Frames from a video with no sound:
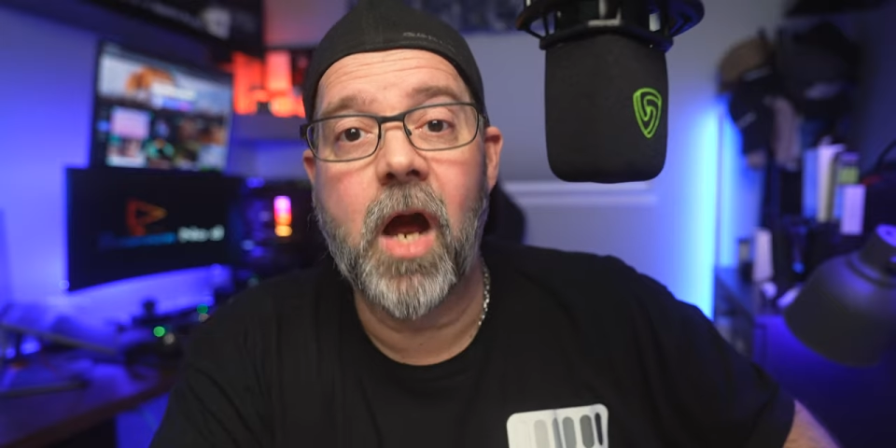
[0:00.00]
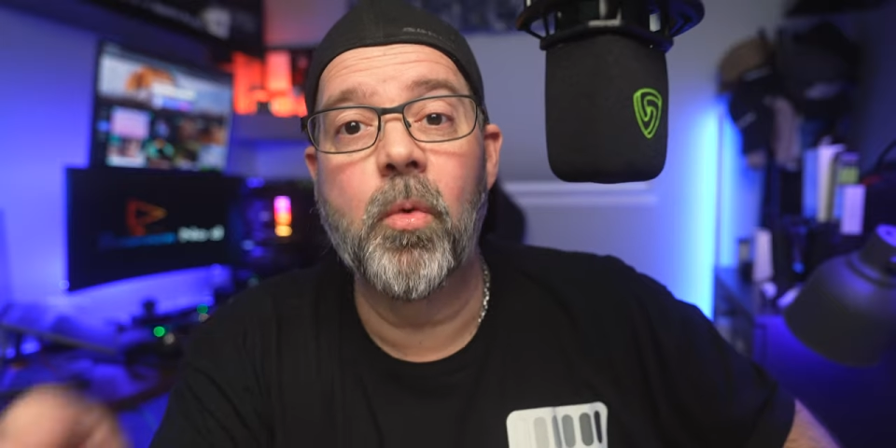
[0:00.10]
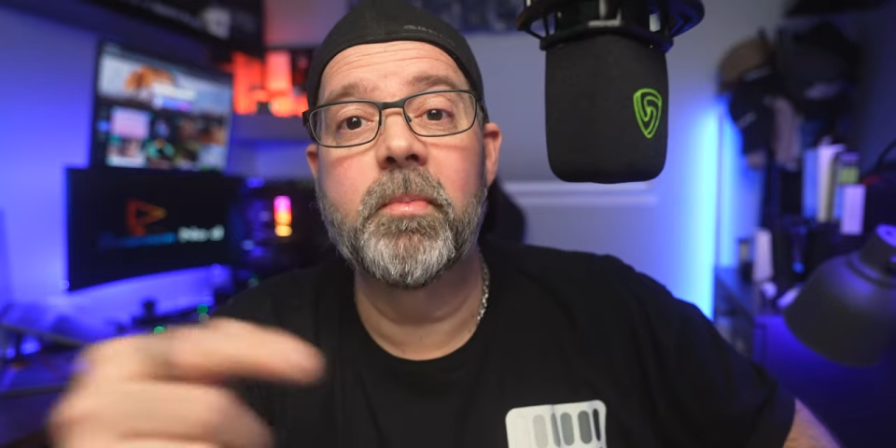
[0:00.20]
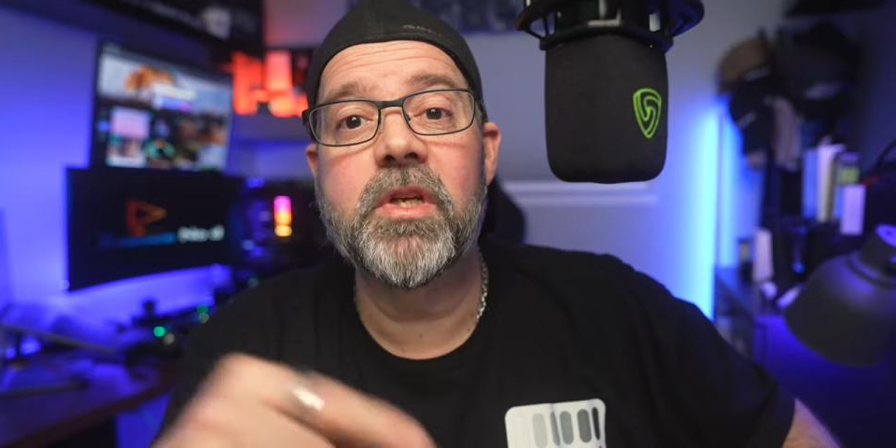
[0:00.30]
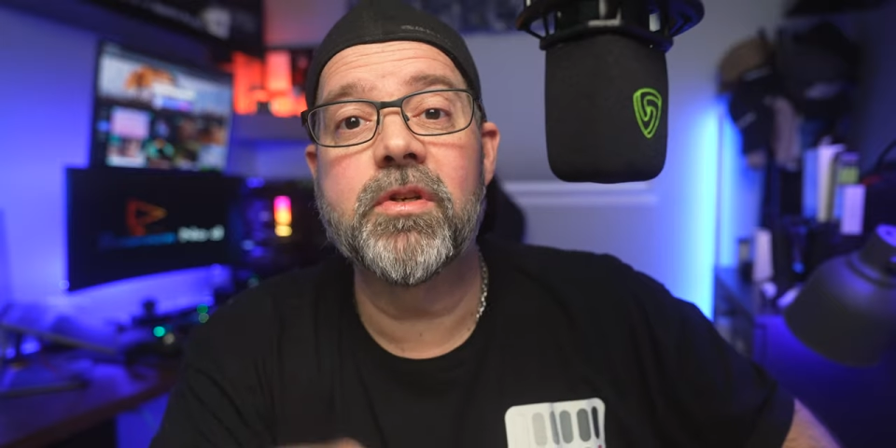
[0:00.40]
I
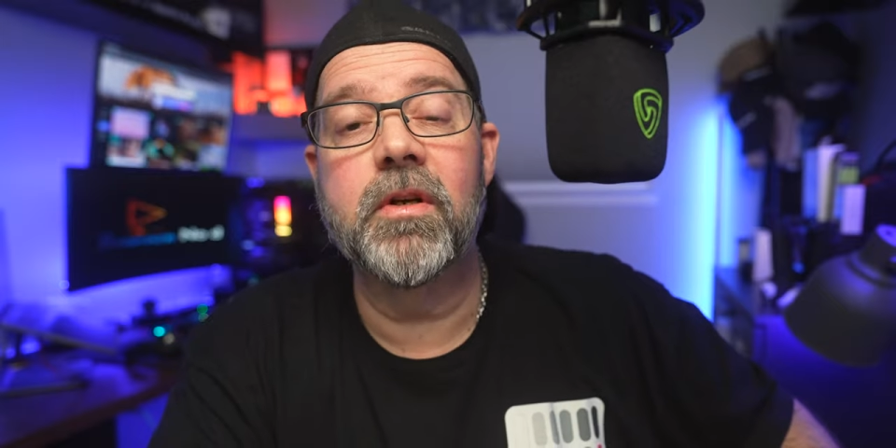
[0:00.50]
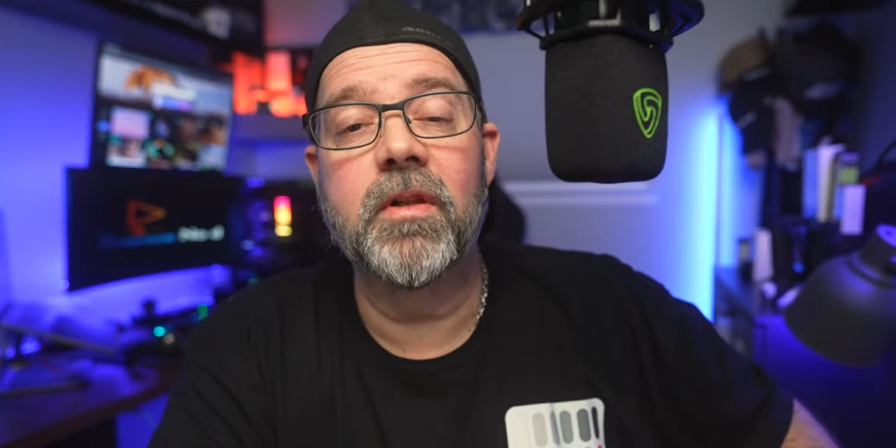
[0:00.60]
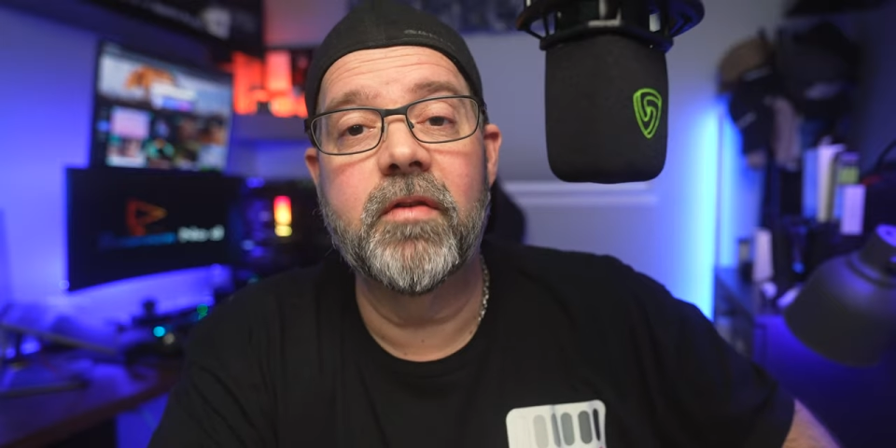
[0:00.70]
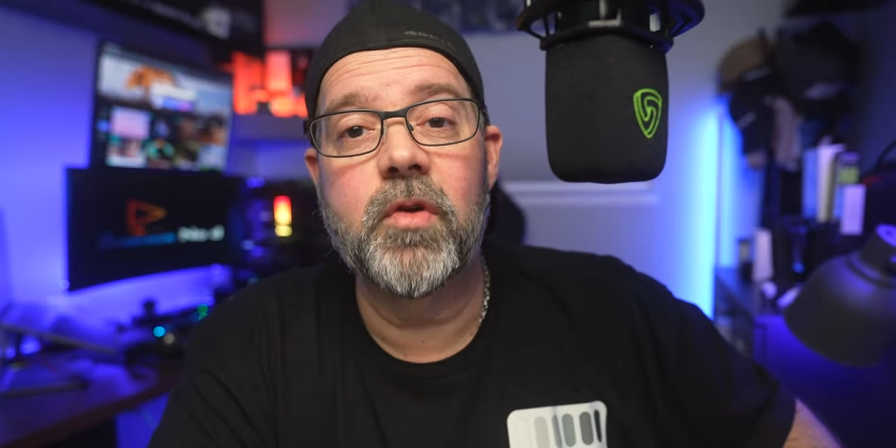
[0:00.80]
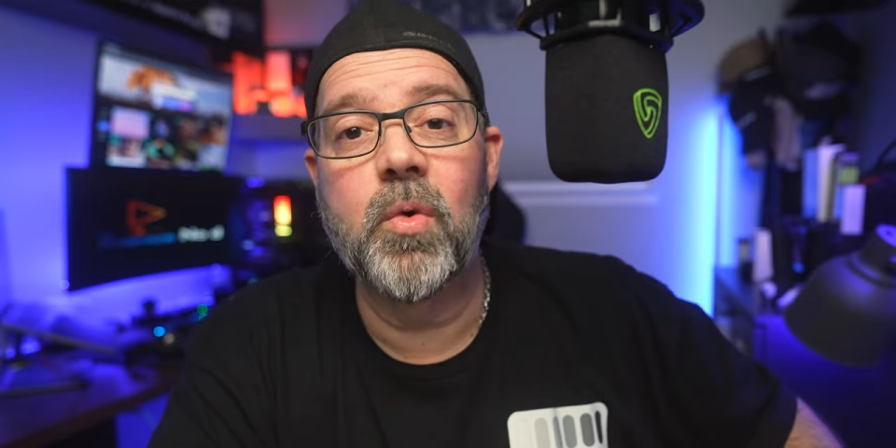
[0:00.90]
will be sure to
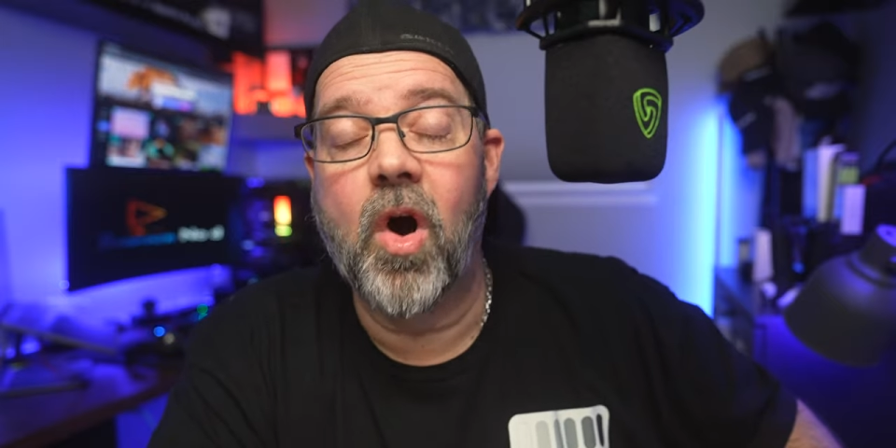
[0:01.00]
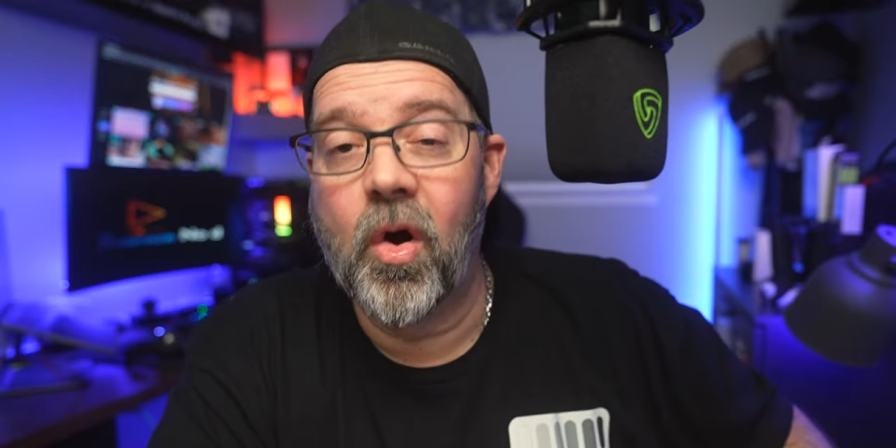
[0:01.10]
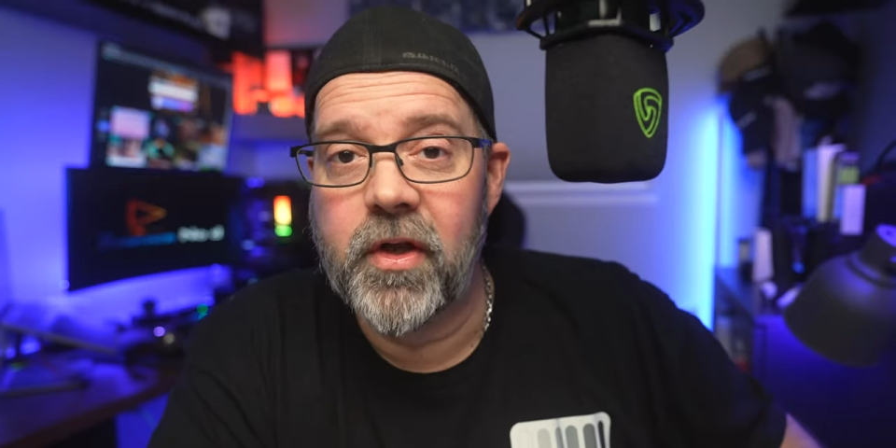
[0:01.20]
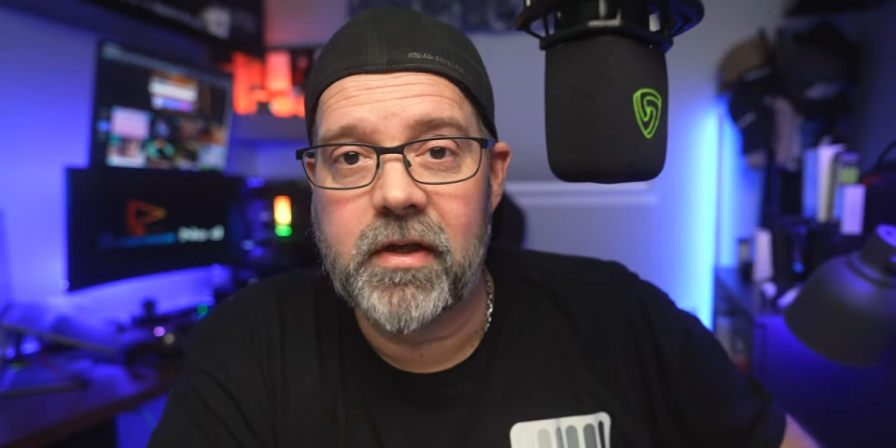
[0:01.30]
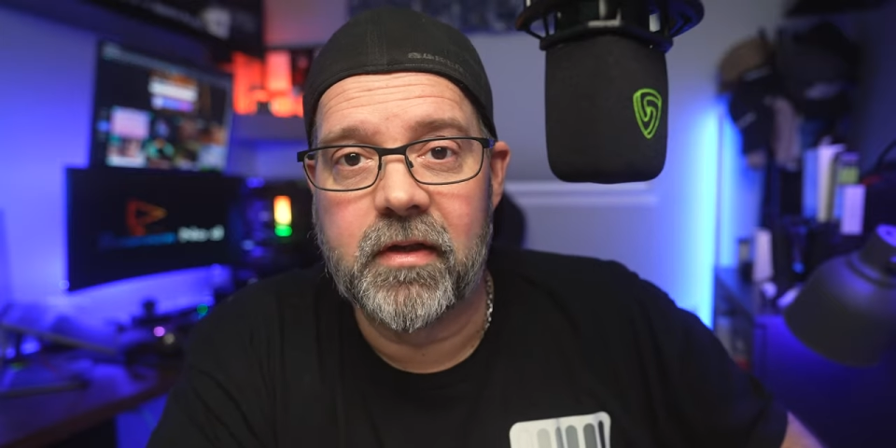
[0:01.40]
leave you
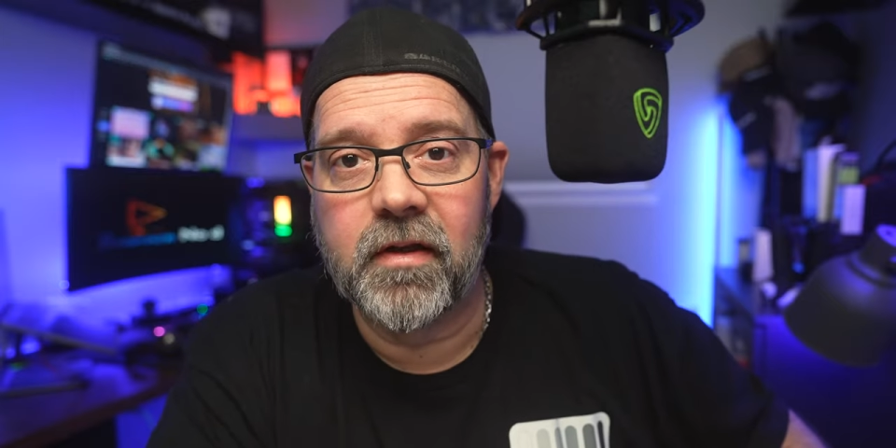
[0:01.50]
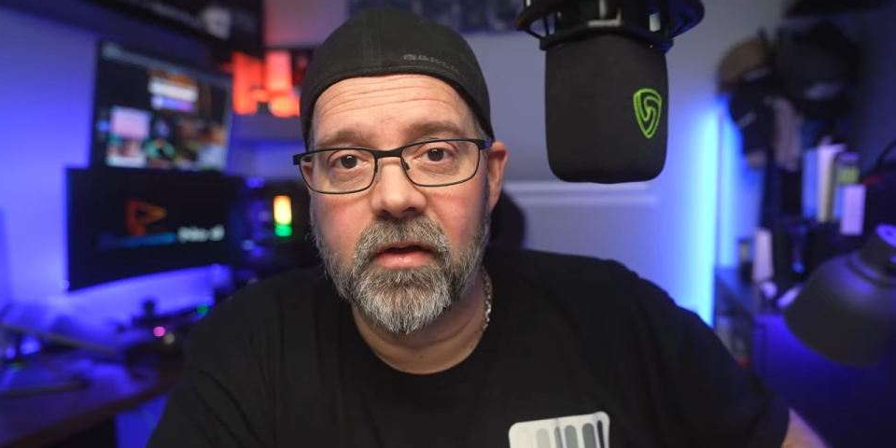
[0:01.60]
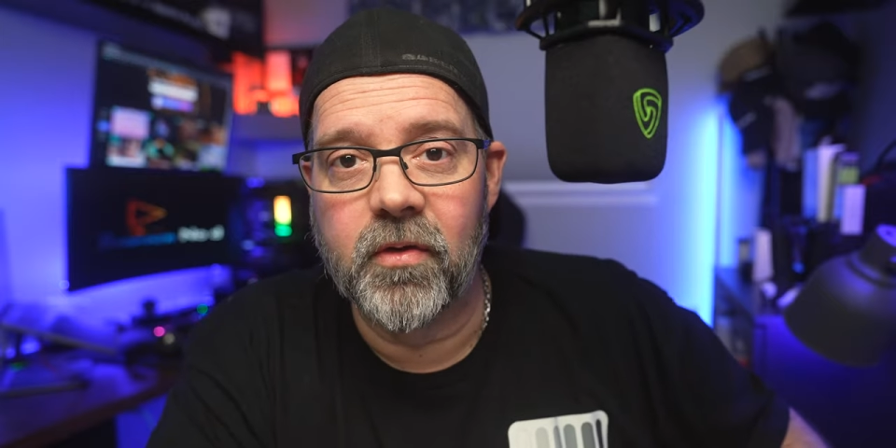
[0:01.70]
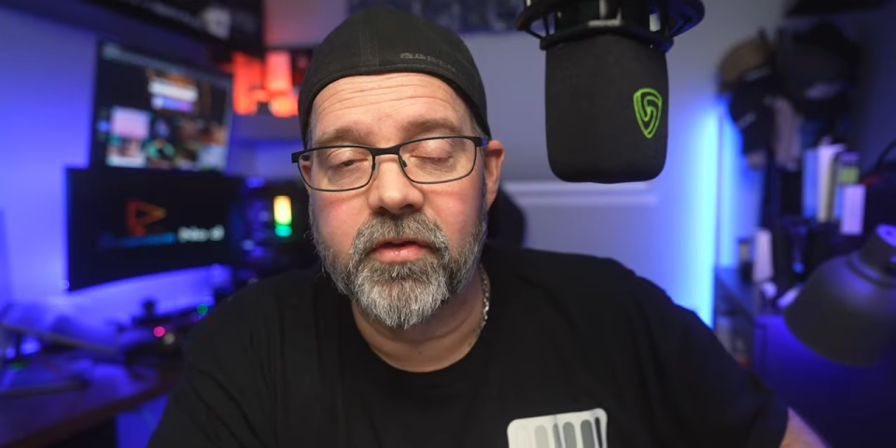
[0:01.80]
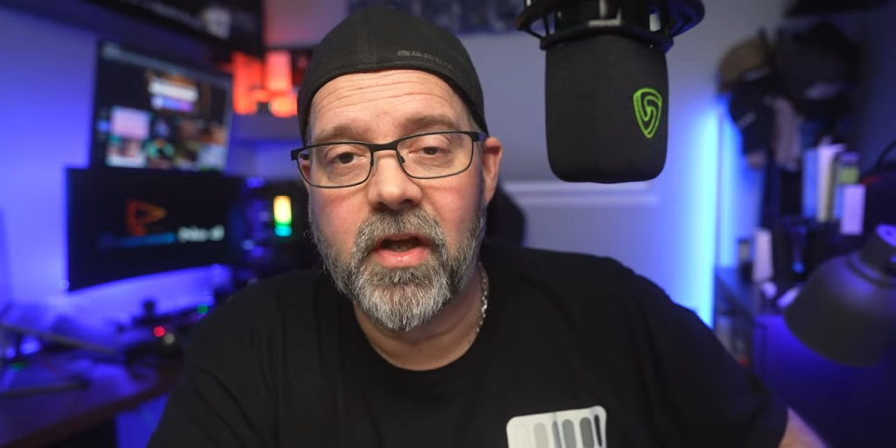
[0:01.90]
all the
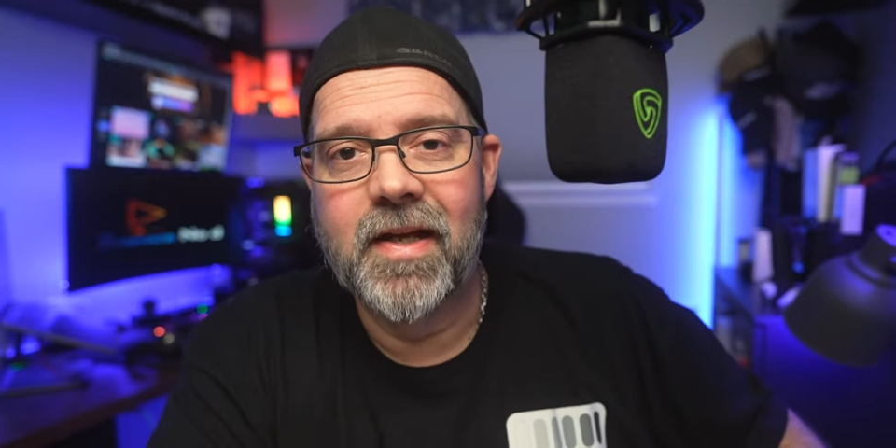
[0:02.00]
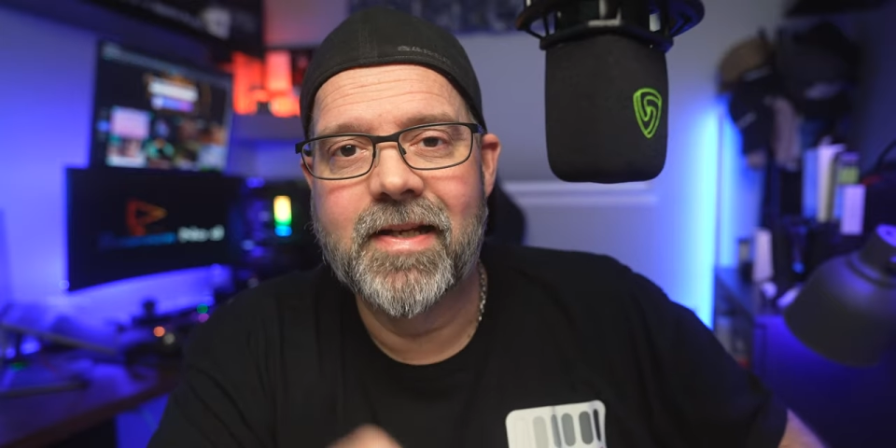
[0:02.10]
details